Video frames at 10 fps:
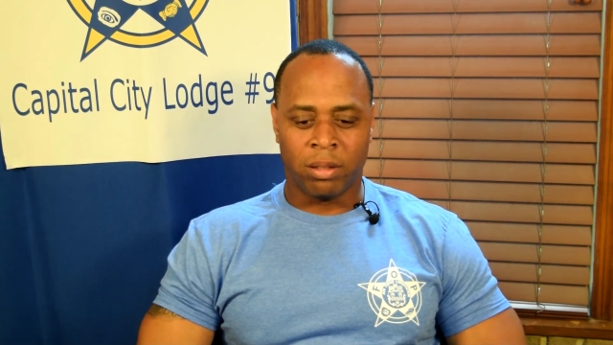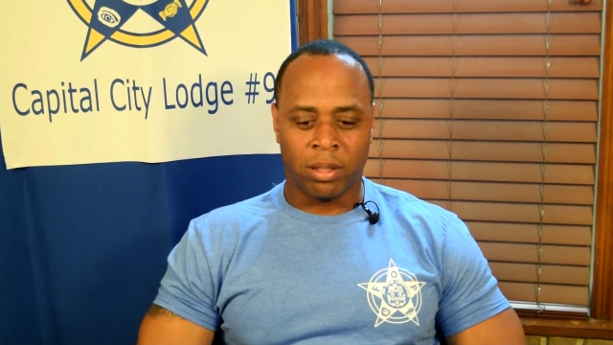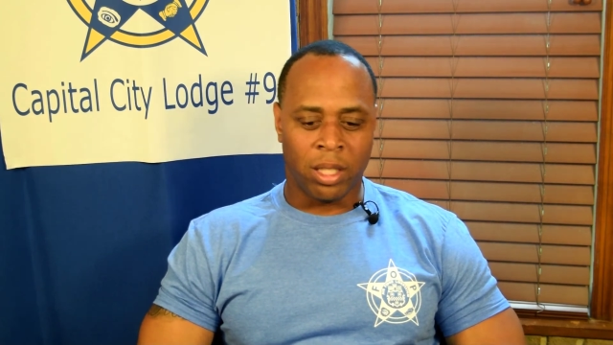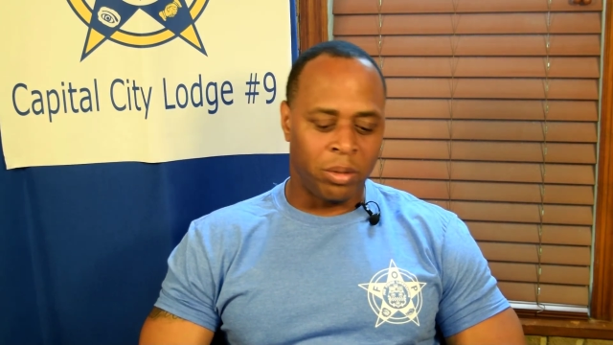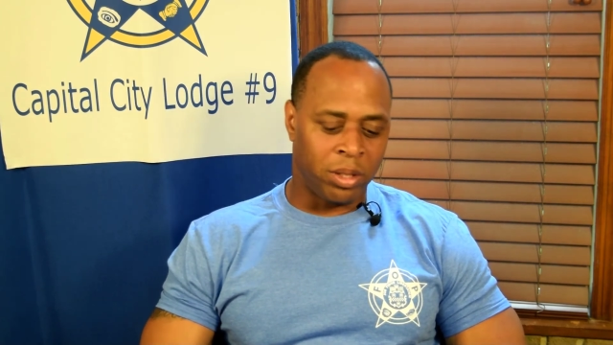
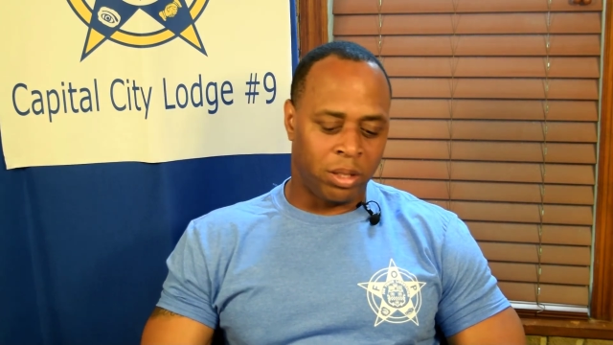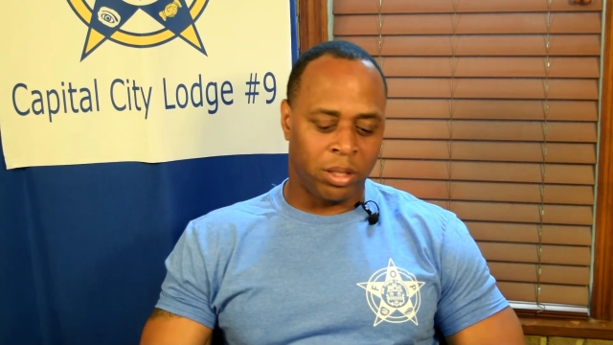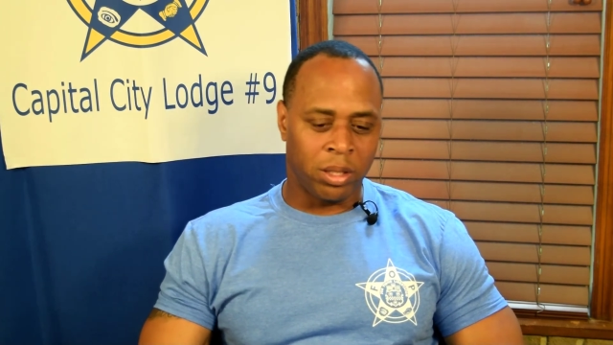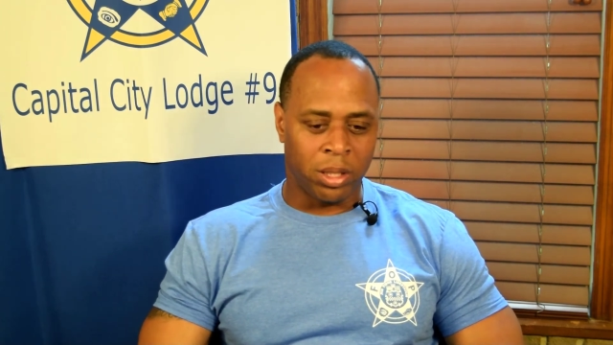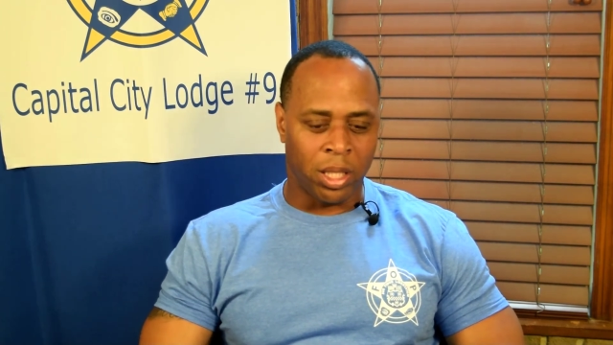it was
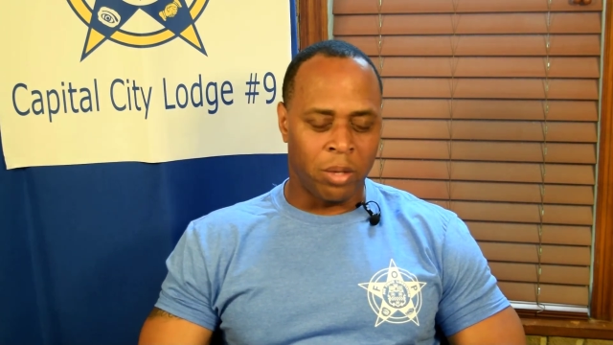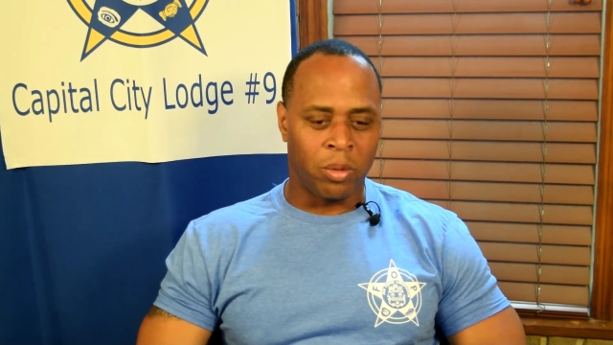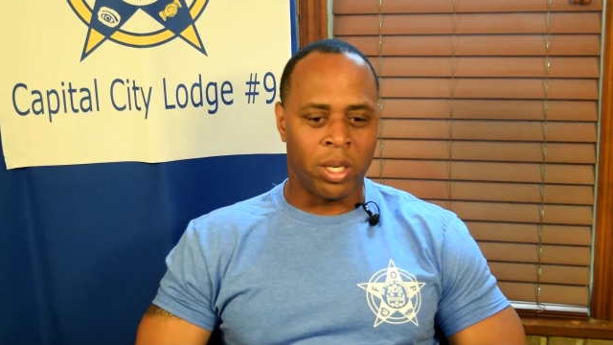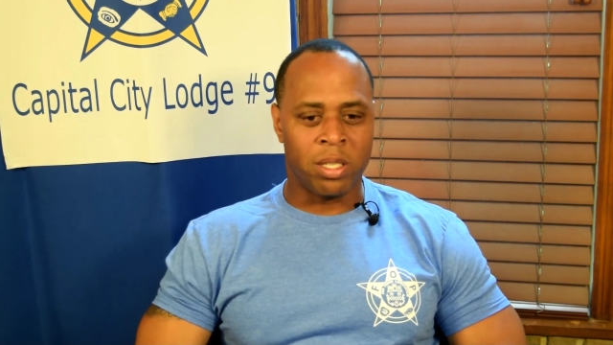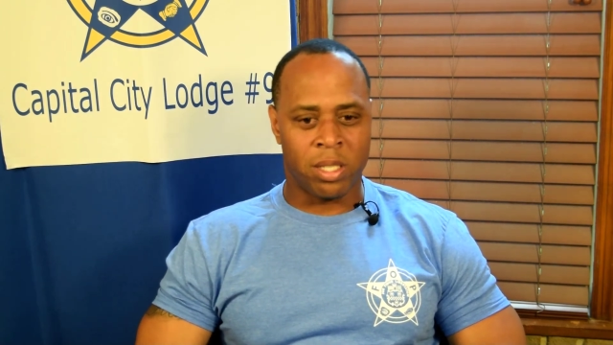
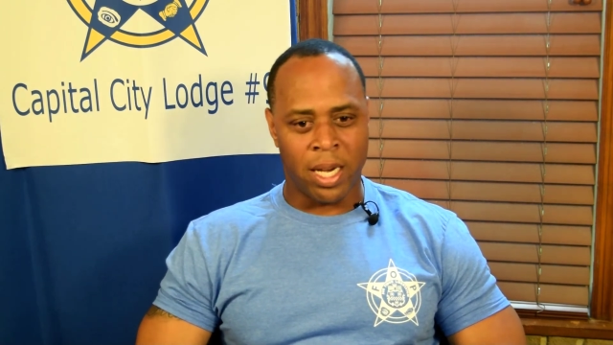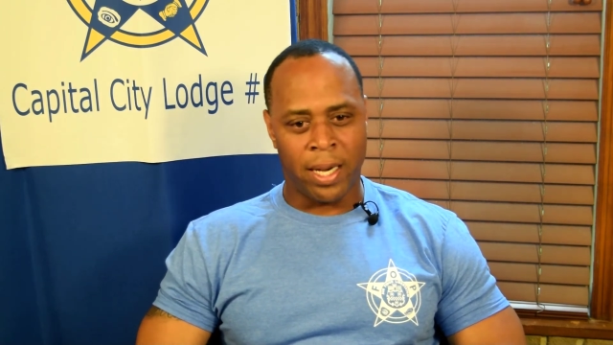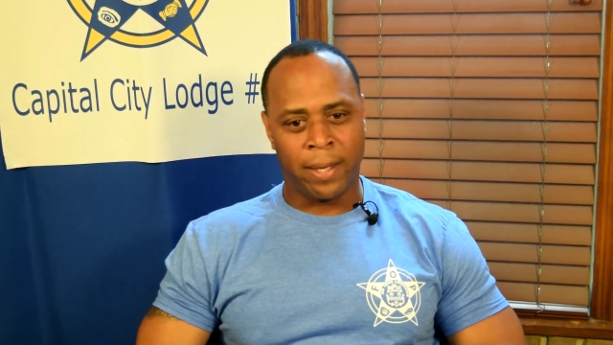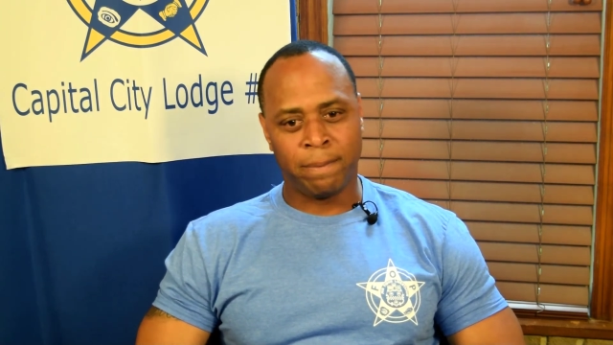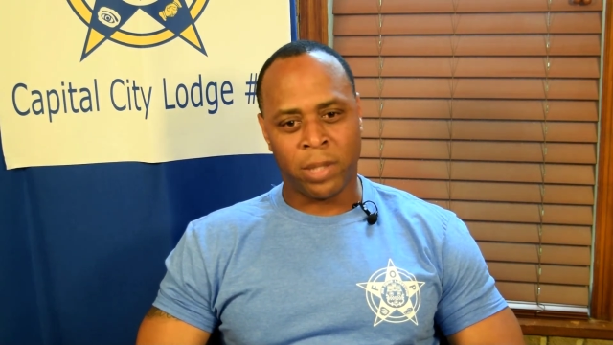
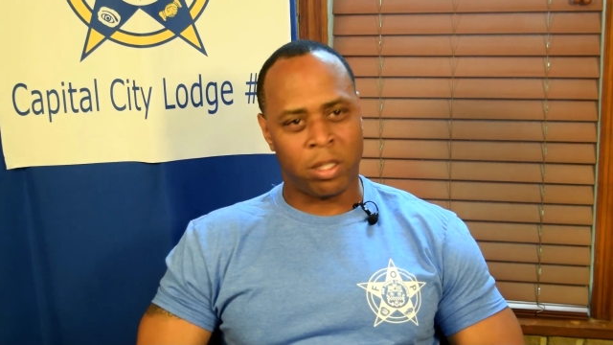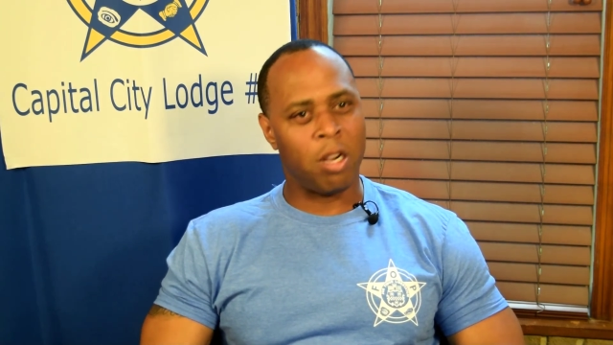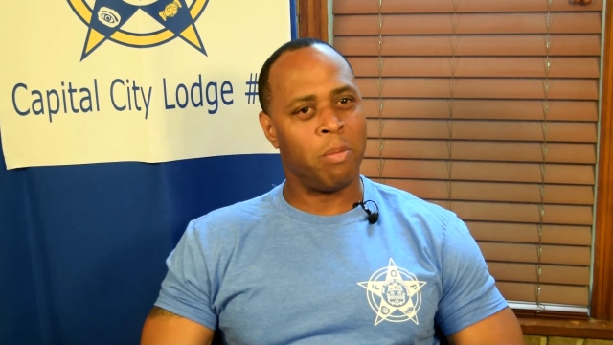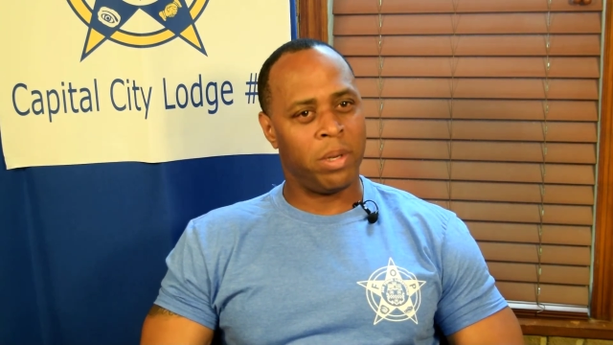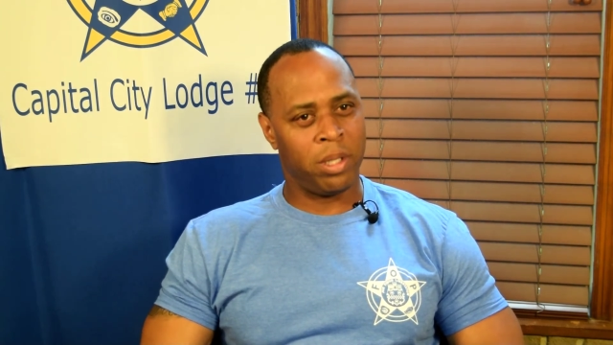
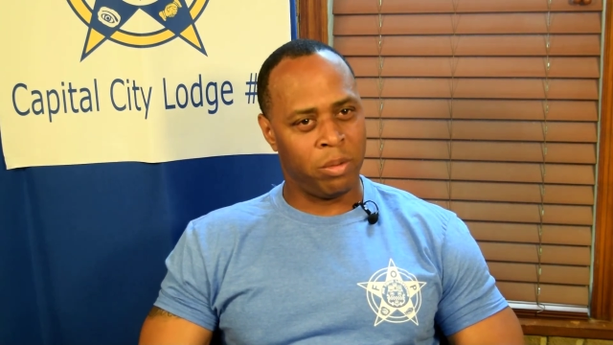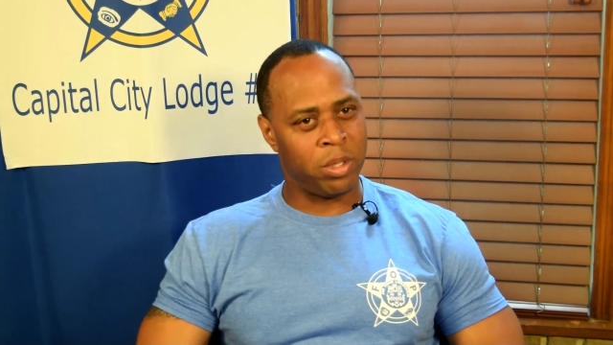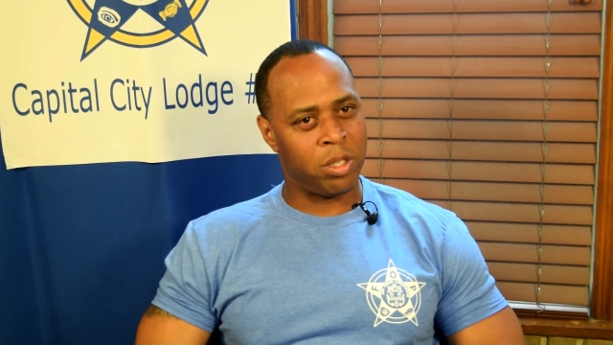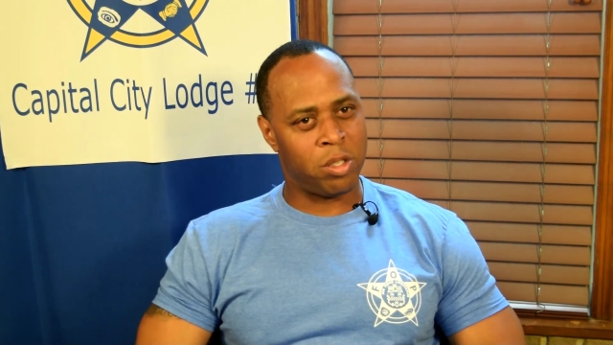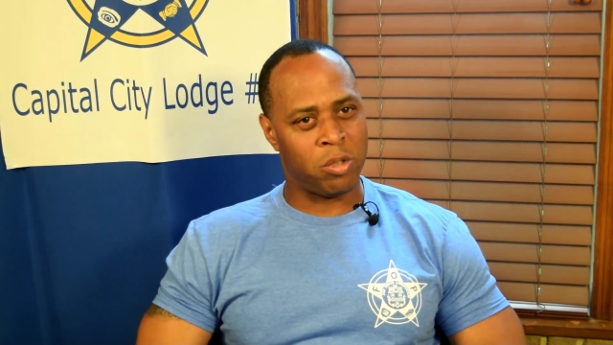determined it was
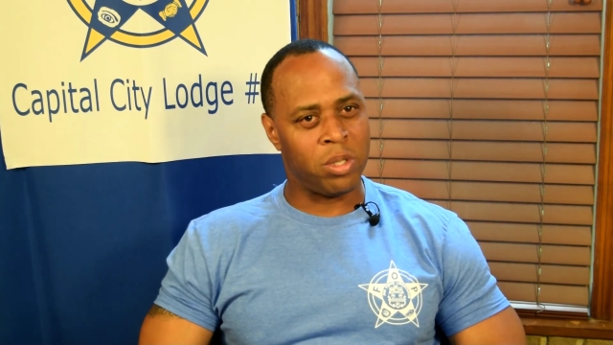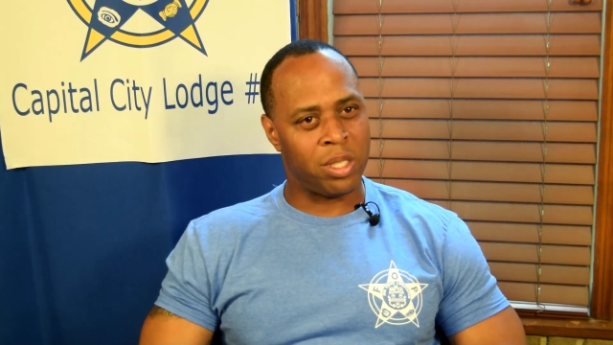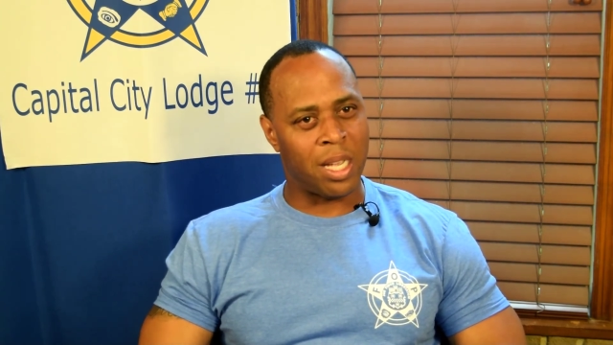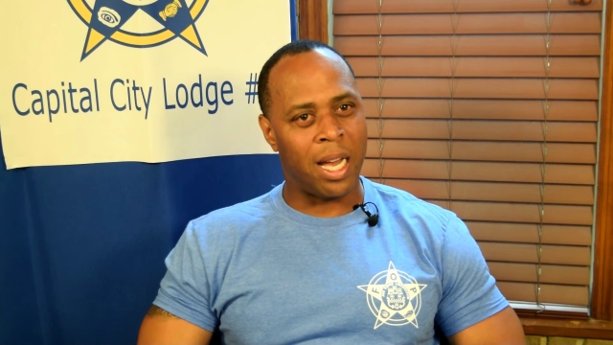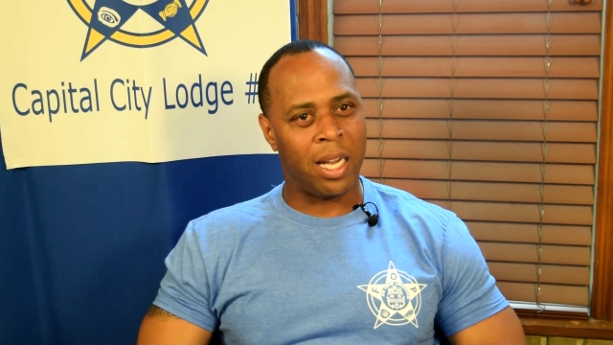a
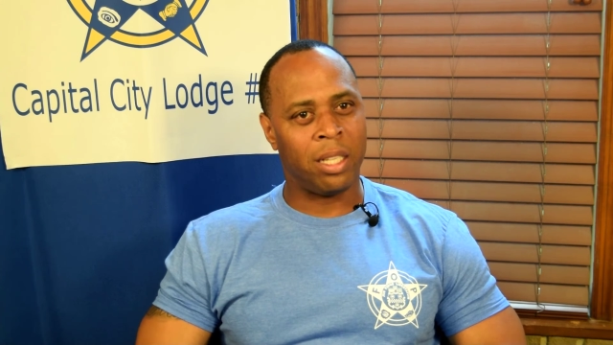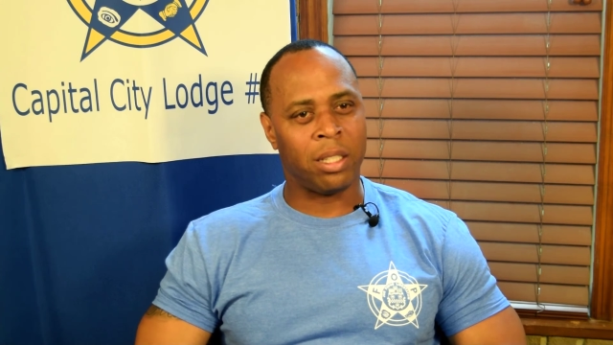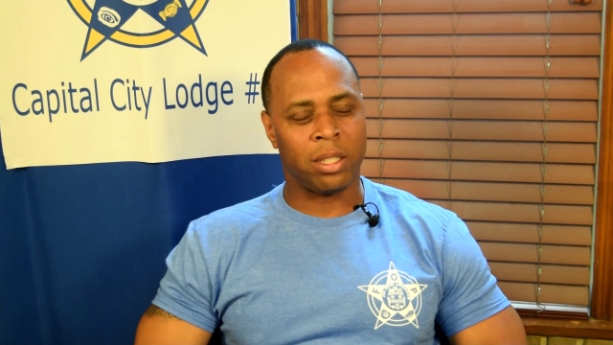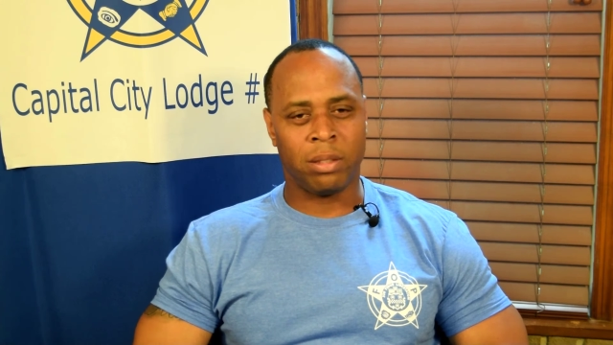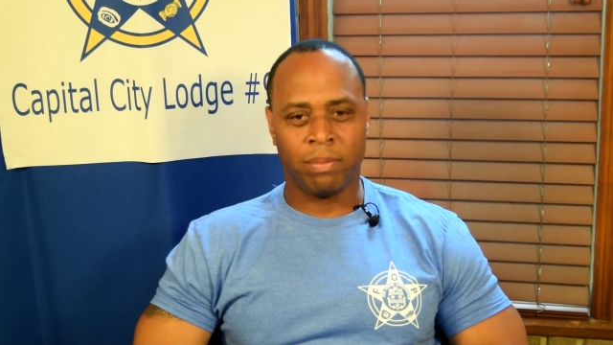suicide, and